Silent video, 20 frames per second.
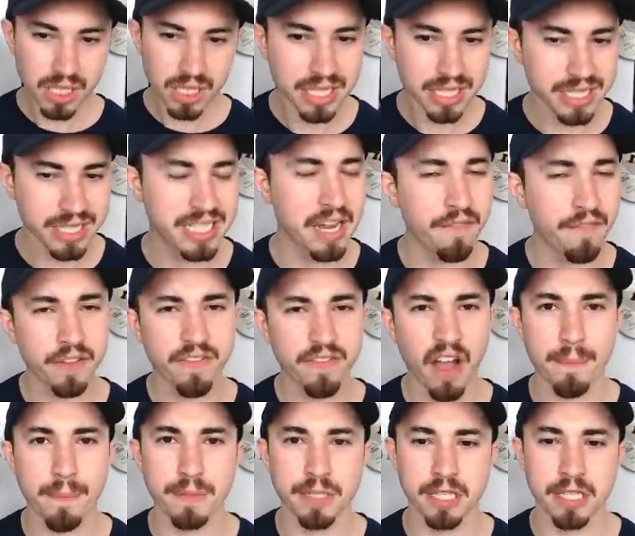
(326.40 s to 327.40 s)

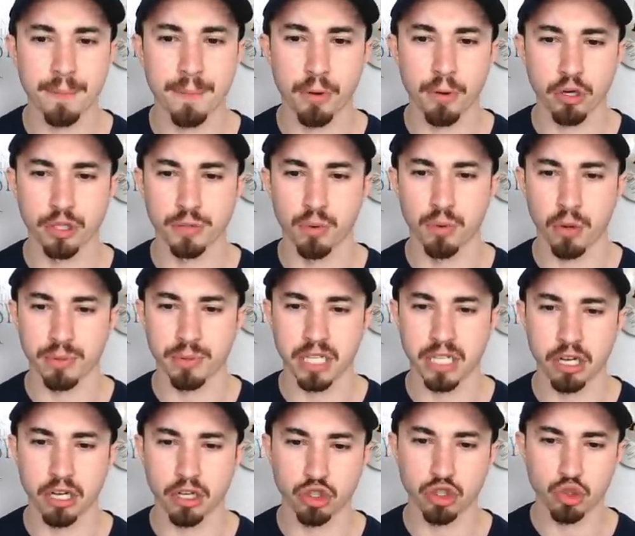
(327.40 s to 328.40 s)
75% bonus point
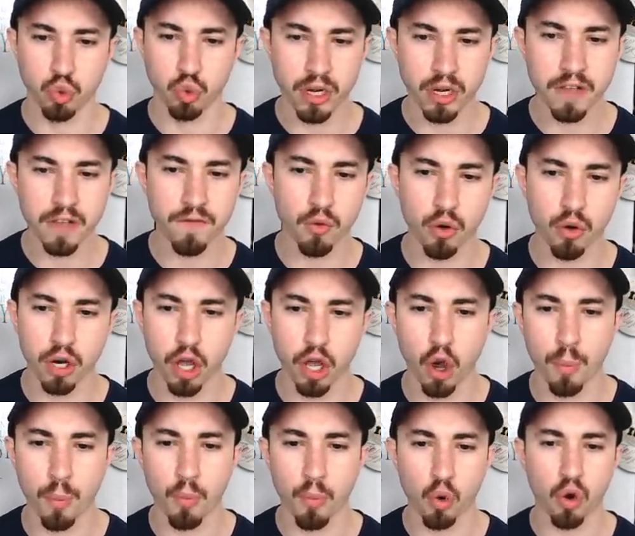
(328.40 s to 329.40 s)
percentage, 24
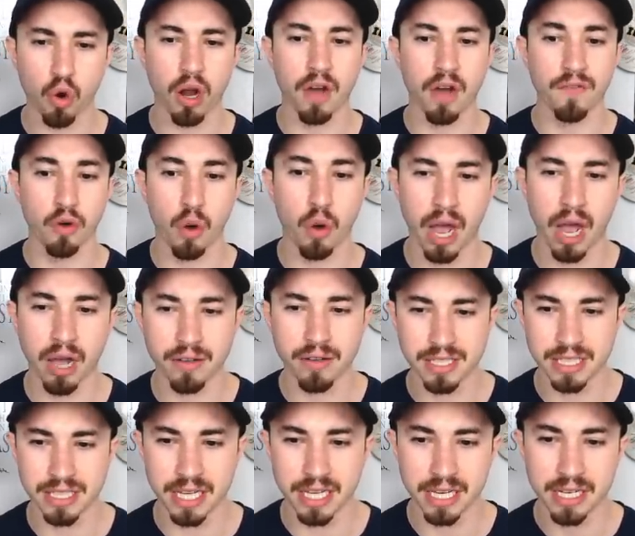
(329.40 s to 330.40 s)
0 Moore of Ohio
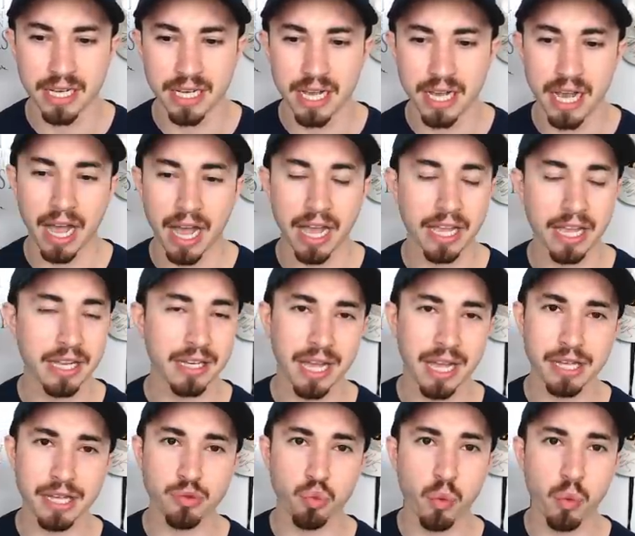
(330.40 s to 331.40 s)
State, uh, and
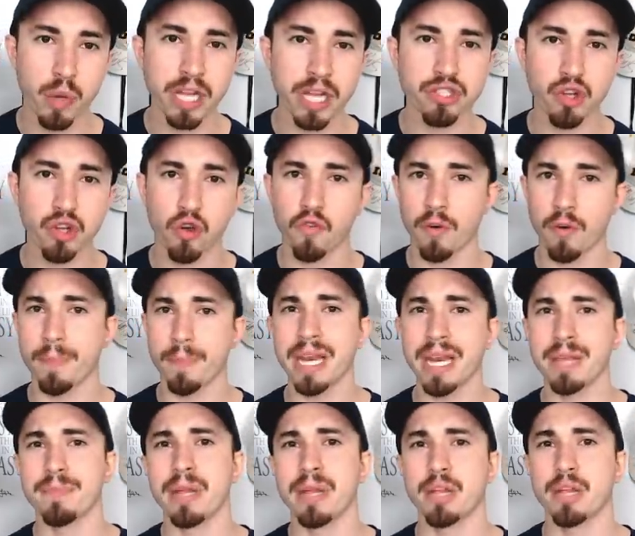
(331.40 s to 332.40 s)
has wins over
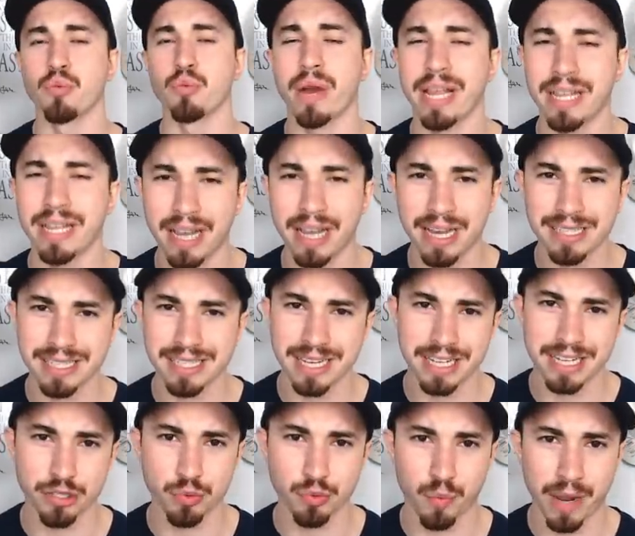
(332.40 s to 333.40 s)
many, many ranked guys in
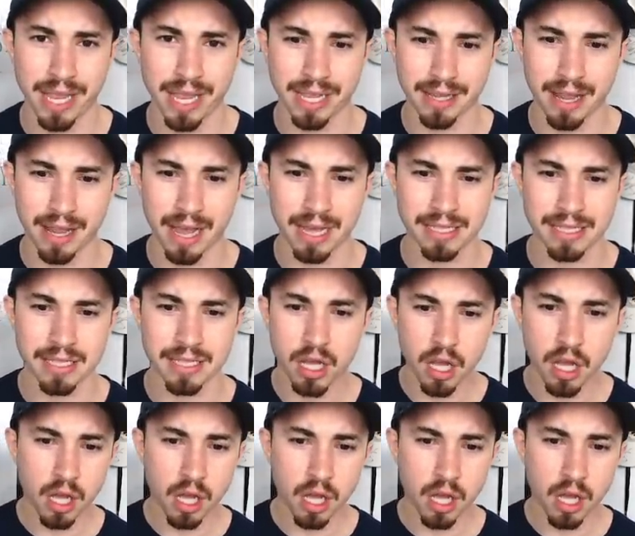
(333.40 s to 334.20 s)
his weight class.